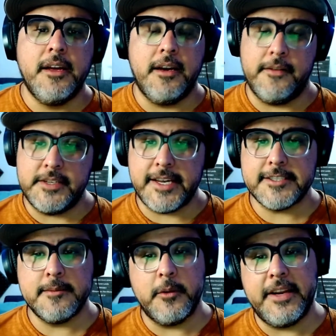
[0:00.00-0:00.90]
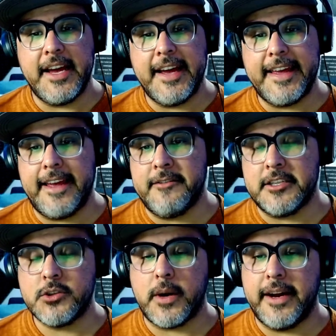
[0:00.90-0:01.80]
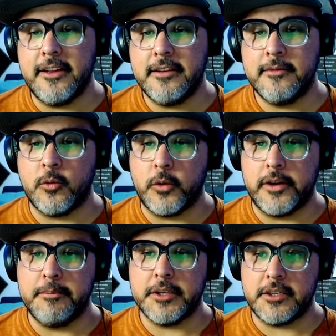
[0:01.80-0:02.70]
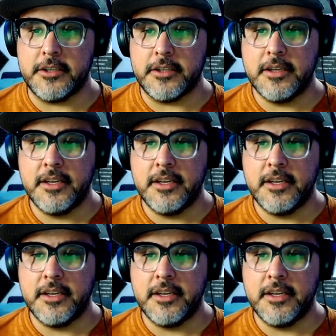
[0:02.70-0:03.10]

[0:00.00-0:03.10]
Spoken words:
of the testimony I gave in the trial of Roy Buckner,